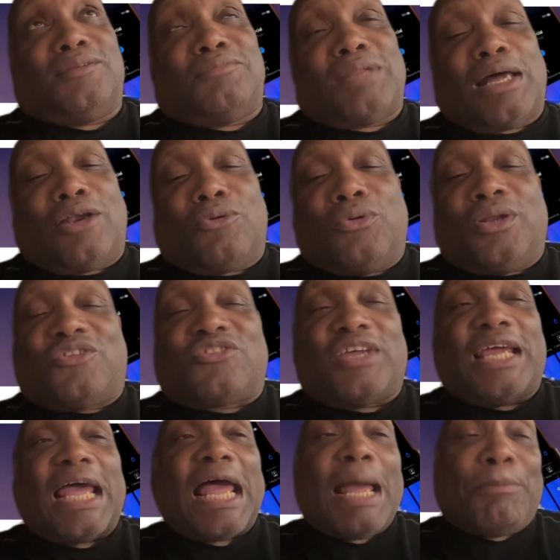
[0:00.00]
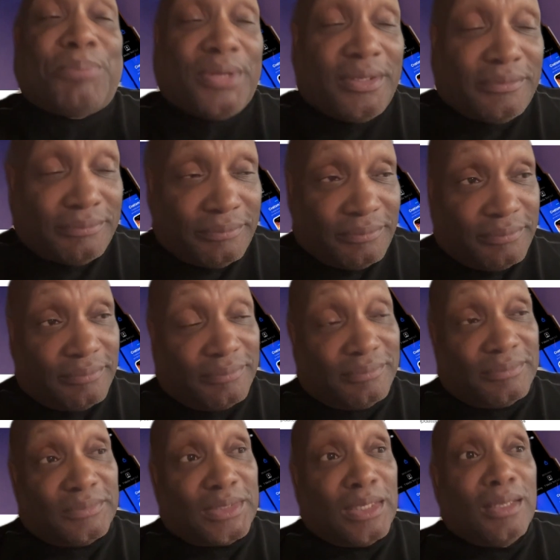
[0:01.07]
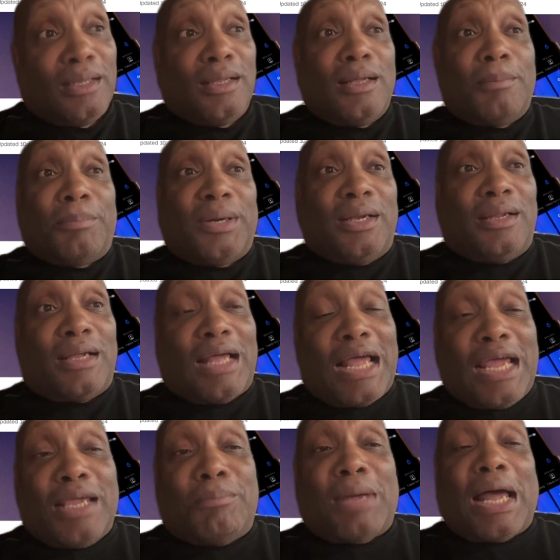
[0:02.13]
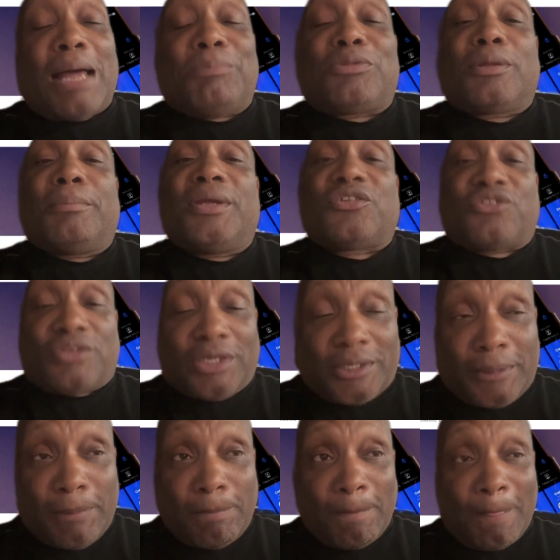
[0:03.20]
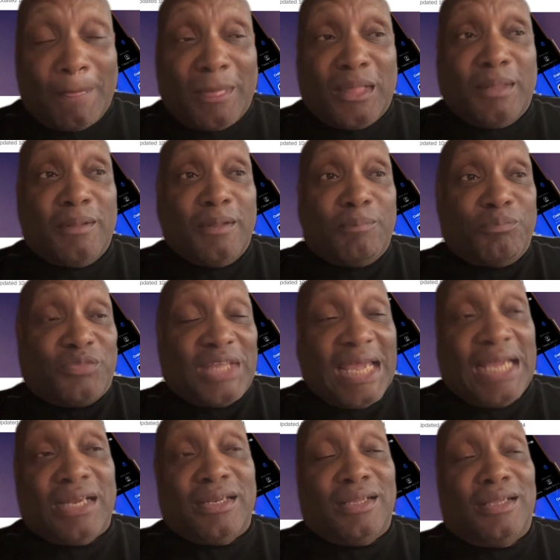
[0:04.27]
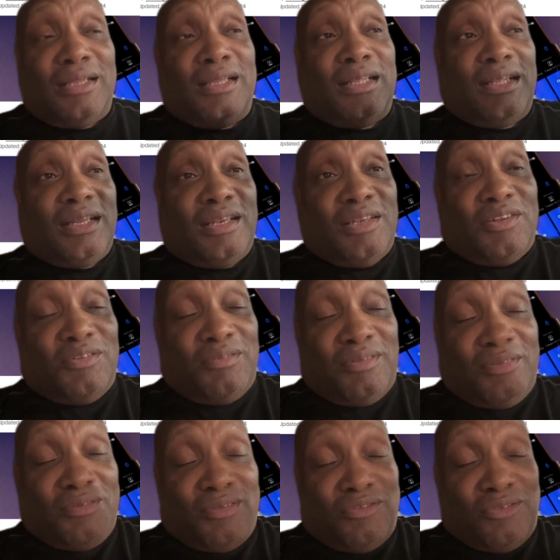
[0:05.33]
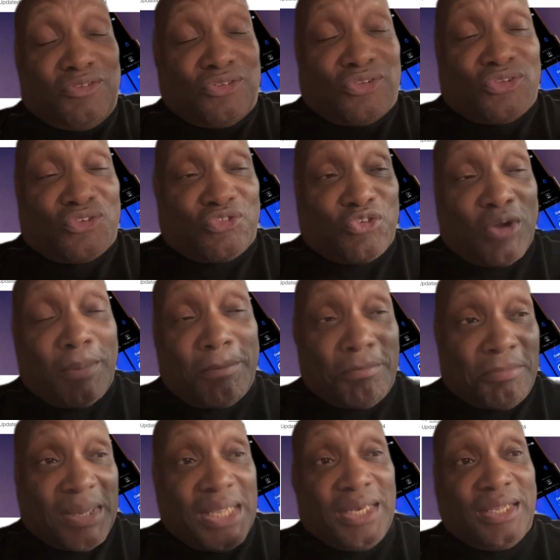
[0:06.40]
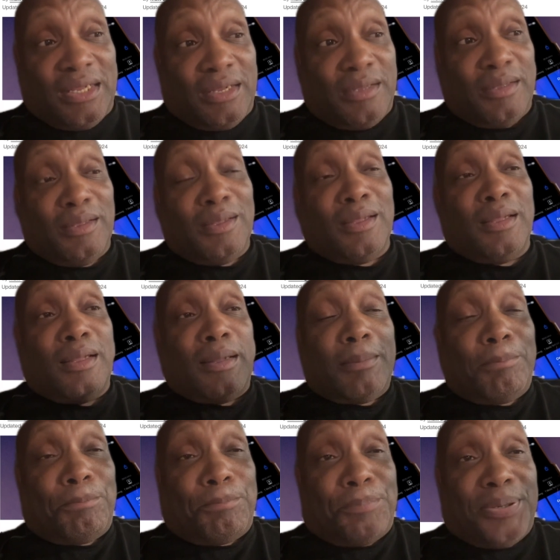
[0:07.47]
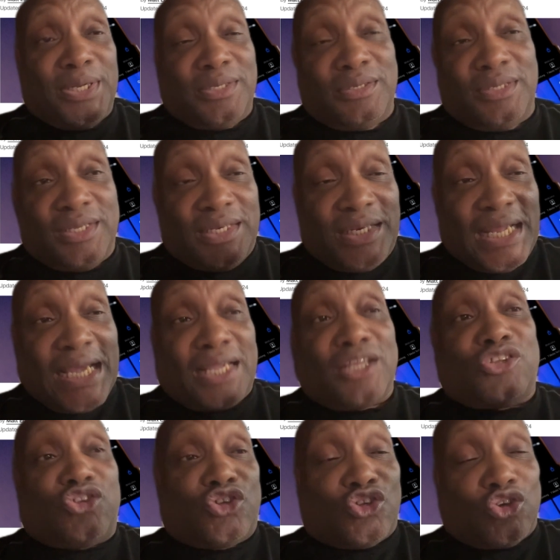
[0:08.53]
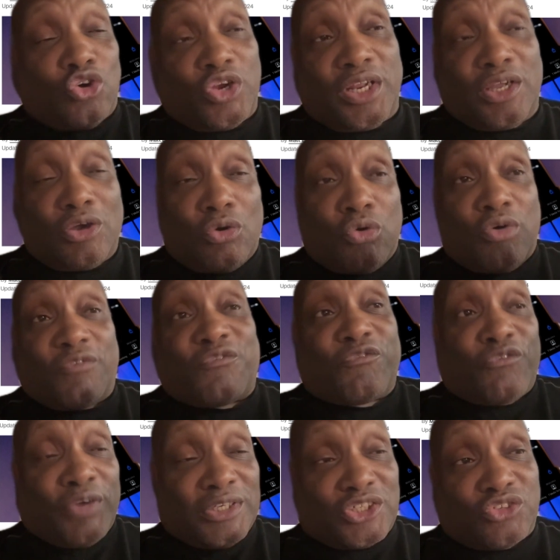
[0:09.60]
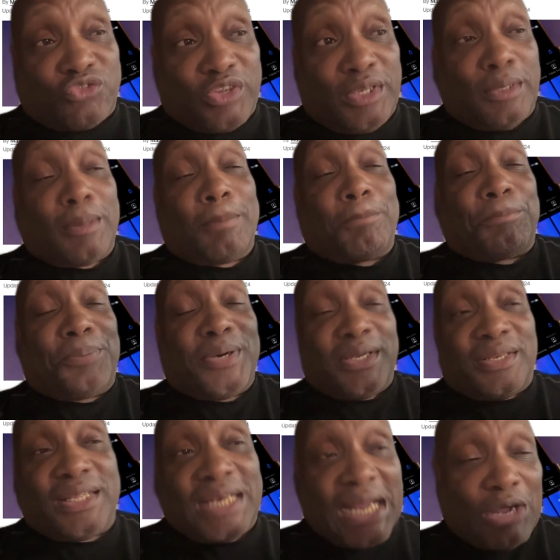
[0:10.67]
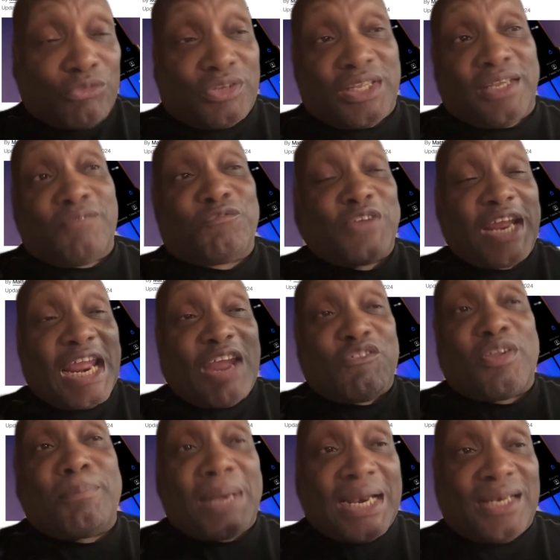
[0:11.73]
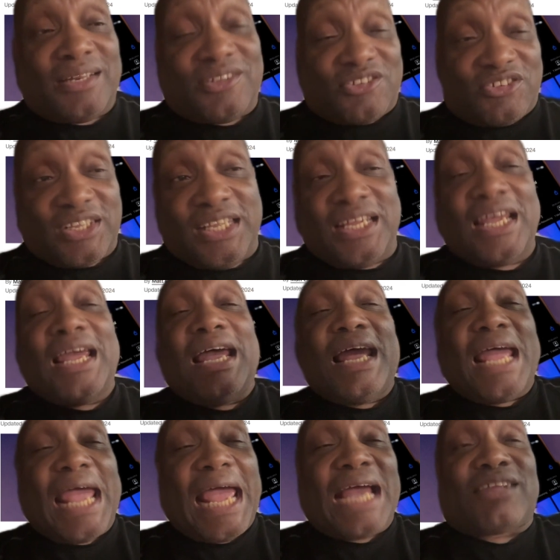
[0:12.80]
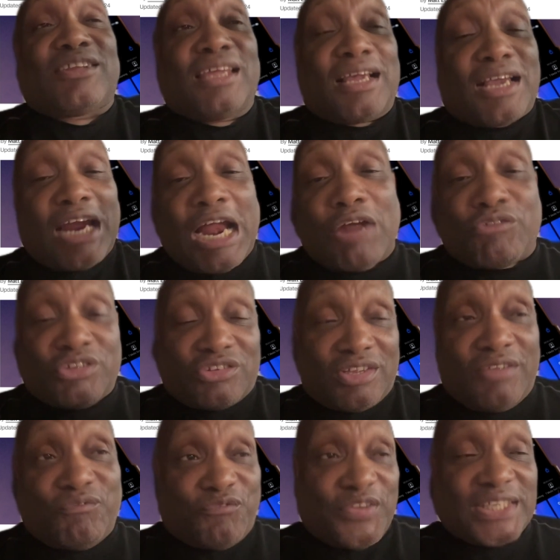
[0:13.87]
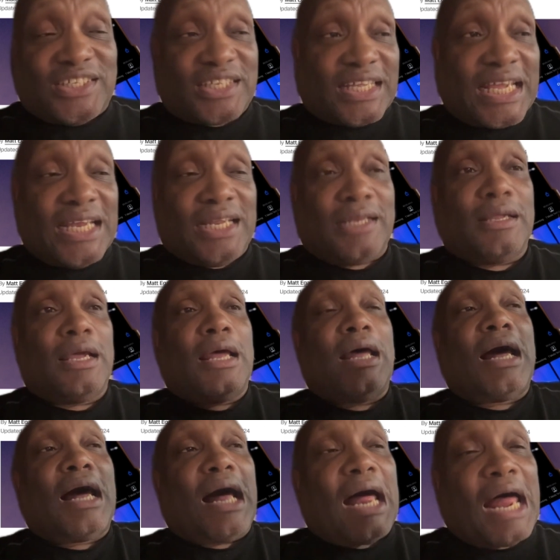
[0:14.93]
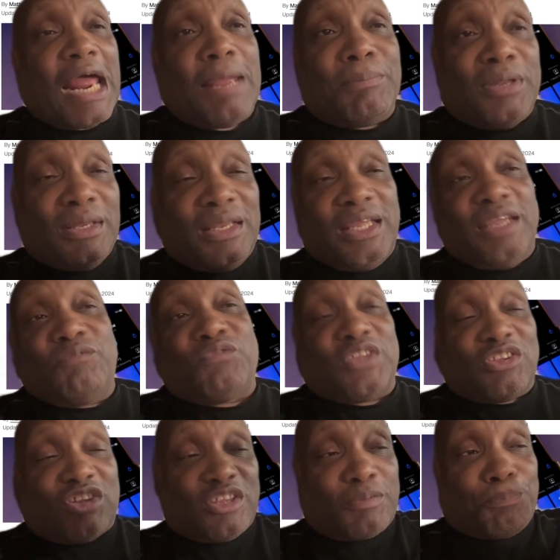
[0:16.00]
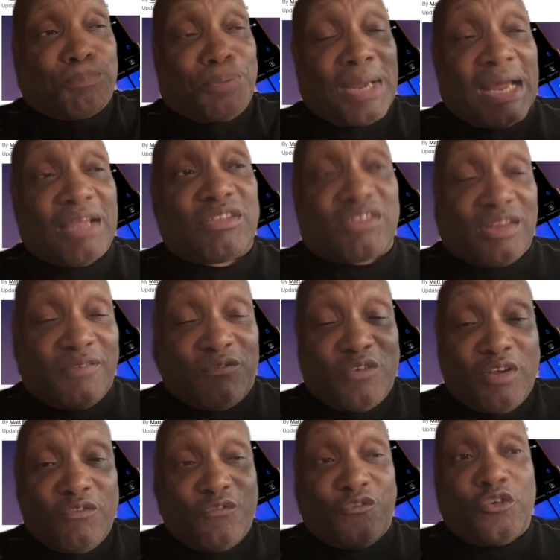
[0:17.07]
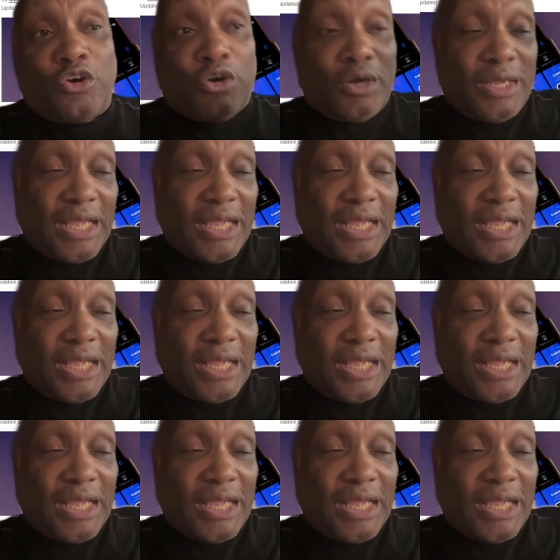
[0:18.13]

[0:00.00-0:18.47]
don't want to say happy, but I am optimistic that Trump Media putting the naked shorting on Front Street, putting it out there for everybody to see, asking Congress to investigate it, I believe this is positive for